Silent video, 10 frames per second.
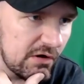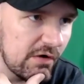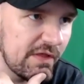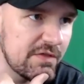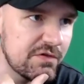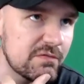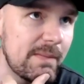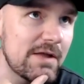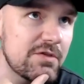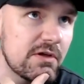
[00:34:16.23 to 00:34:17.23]
are then just
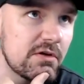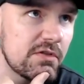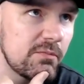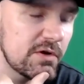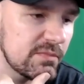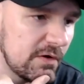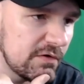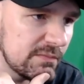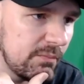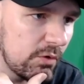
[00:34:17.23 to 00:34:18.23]
matching the, what's
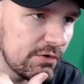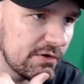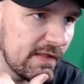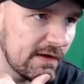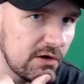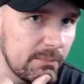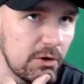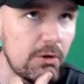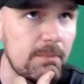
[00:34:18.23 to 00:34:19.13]
most important to that company.